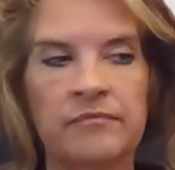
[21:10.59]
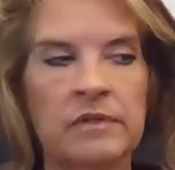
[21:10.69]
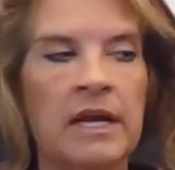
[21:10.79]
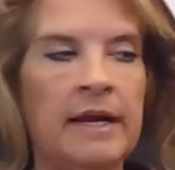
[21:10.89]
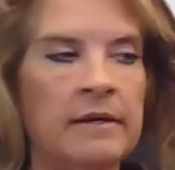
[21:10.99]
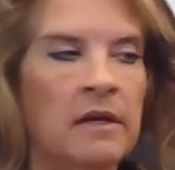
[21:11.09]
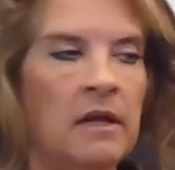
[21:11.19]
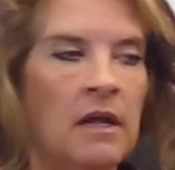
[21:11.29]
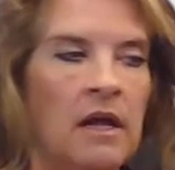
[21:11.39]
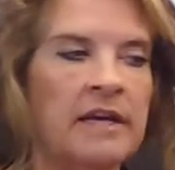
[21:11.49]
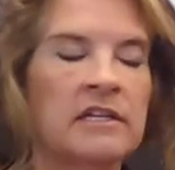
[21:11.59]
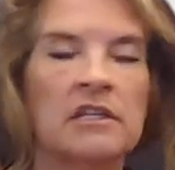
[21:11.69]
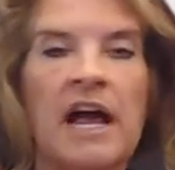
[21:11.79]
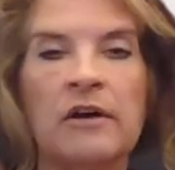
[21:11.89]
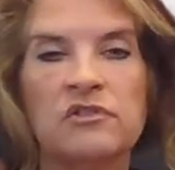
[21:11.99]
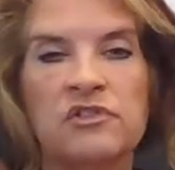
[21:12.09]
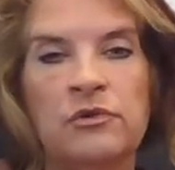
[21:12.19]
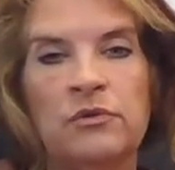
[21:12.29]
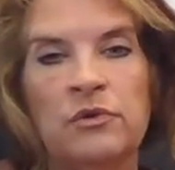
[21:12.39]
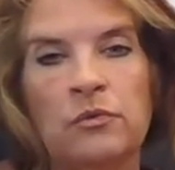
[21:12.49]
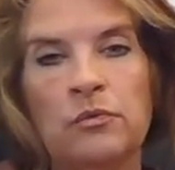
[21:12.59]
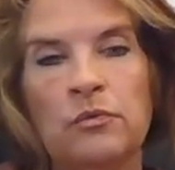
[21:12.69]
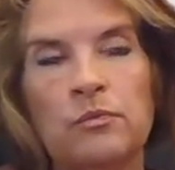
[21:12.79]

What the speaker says: okay? It allows you to